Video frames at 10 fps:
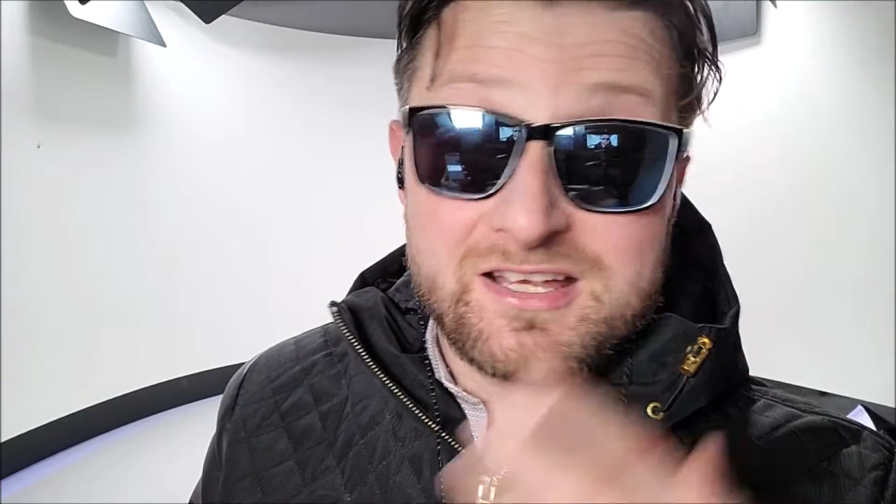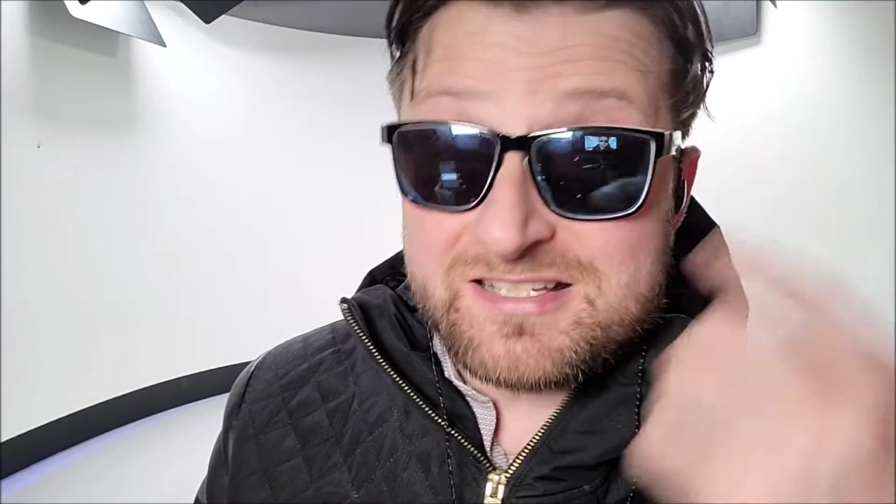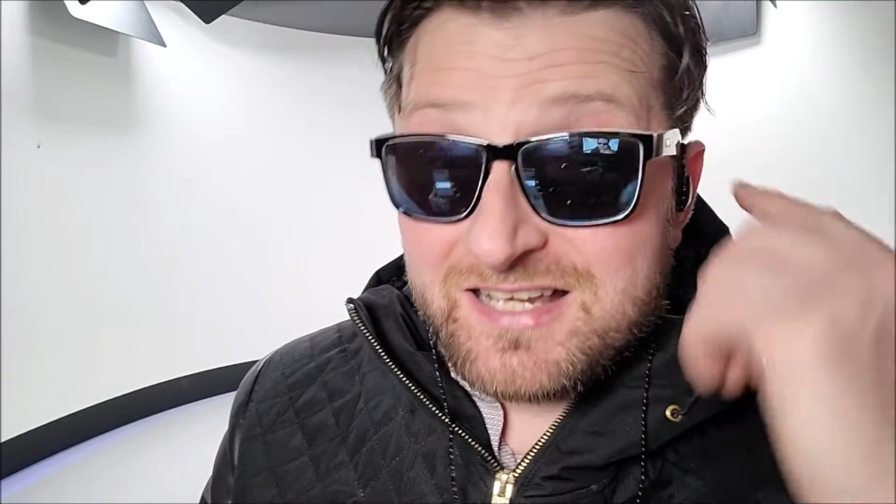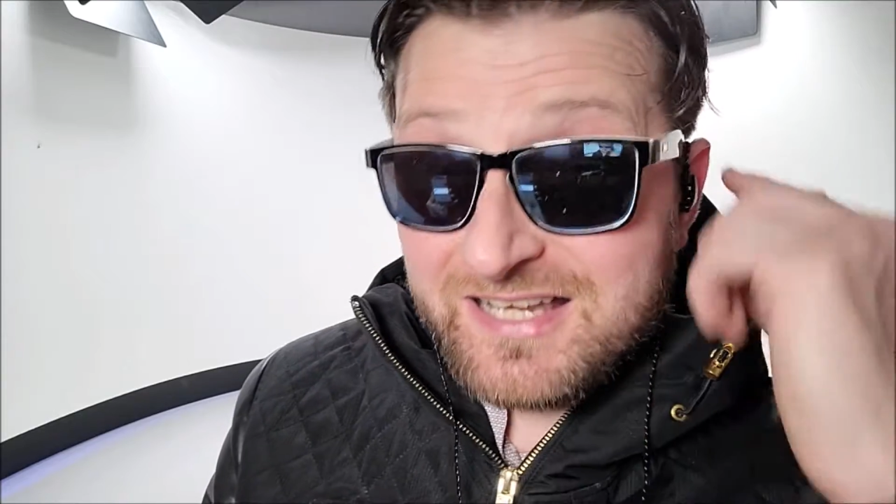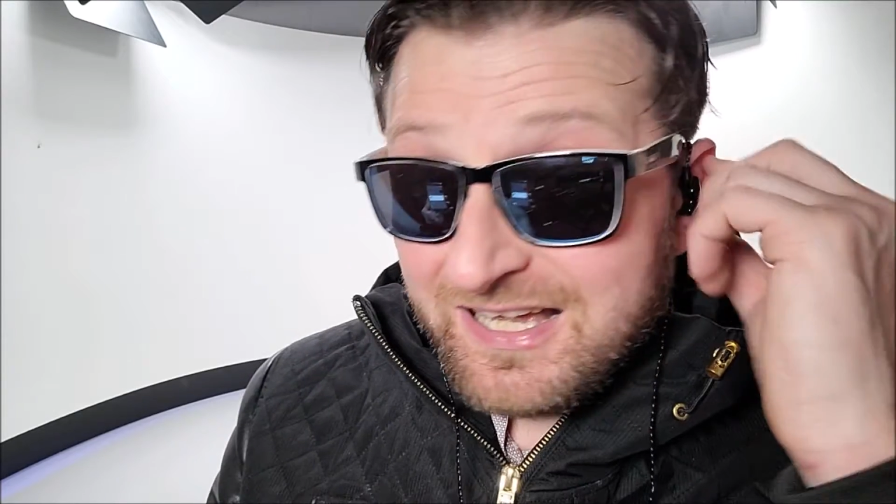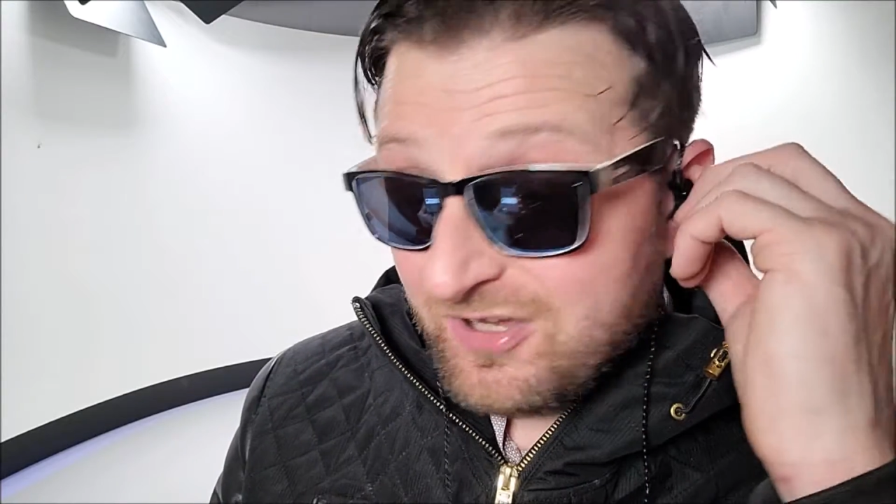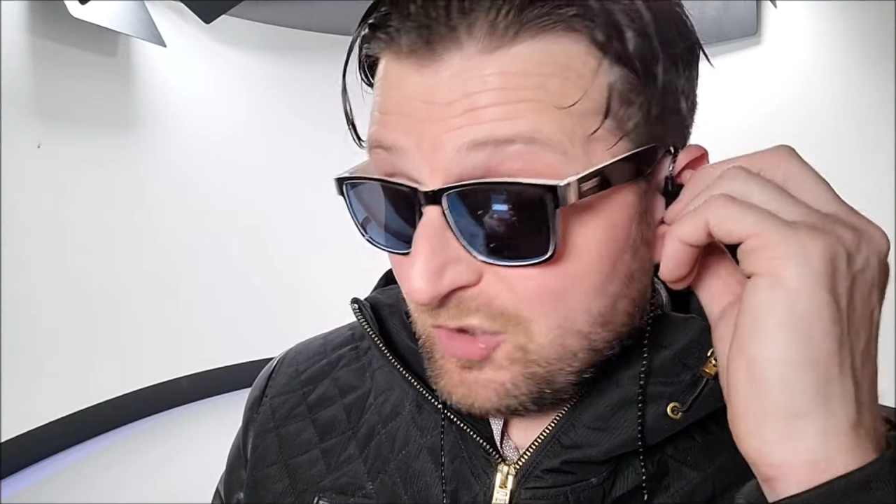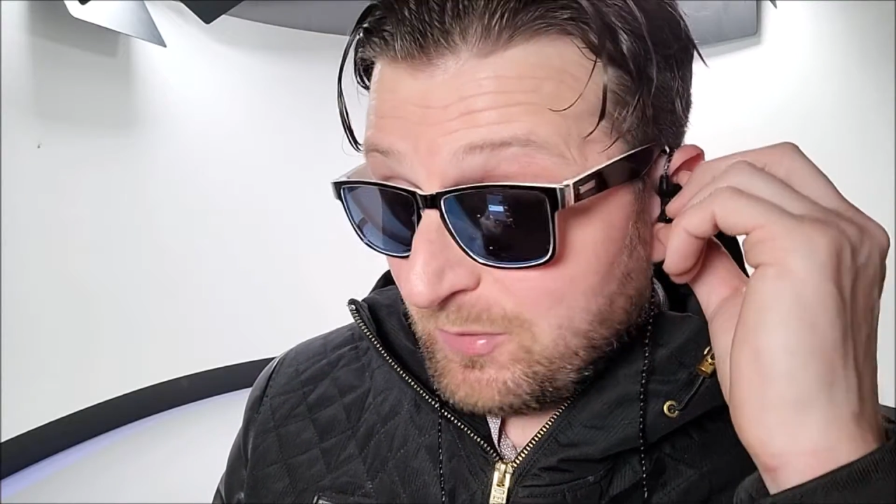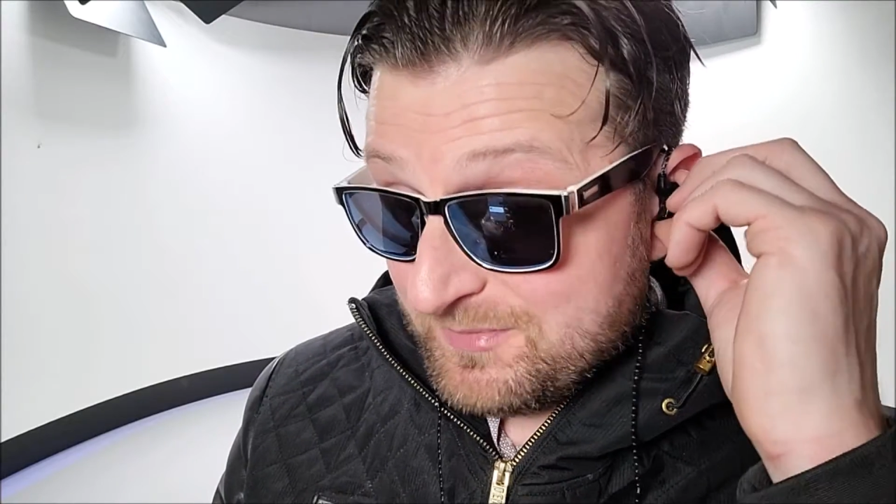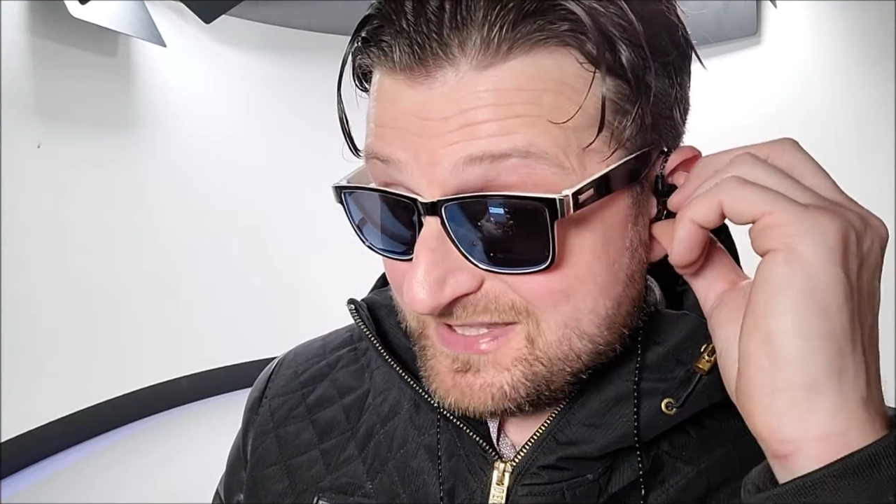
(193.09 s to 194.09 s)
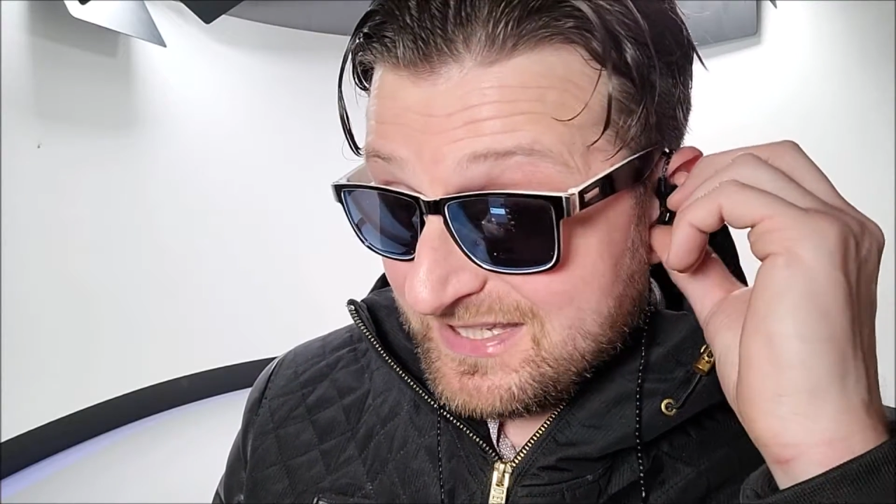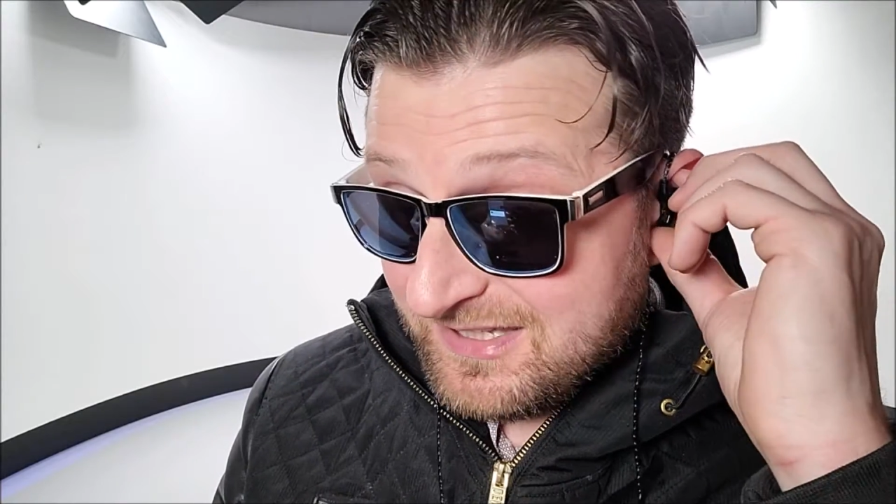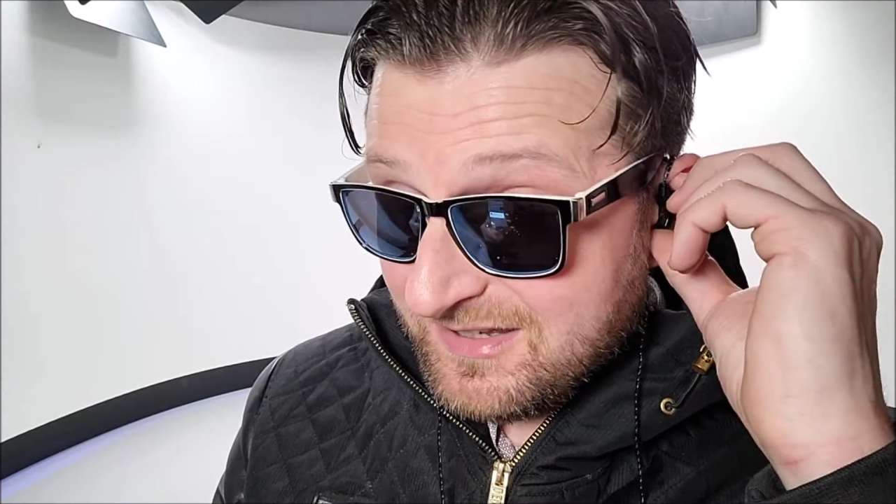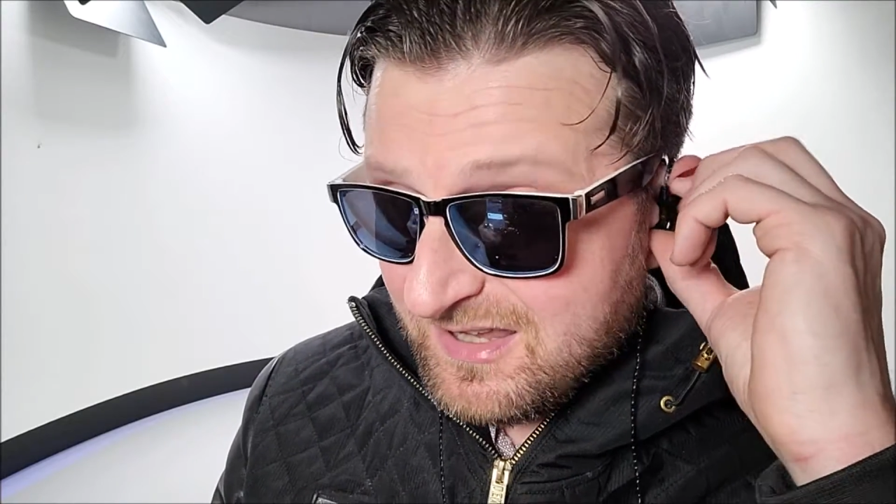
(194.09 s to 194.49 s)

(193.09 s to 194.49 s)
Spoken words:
because I can't hear what I'm saying.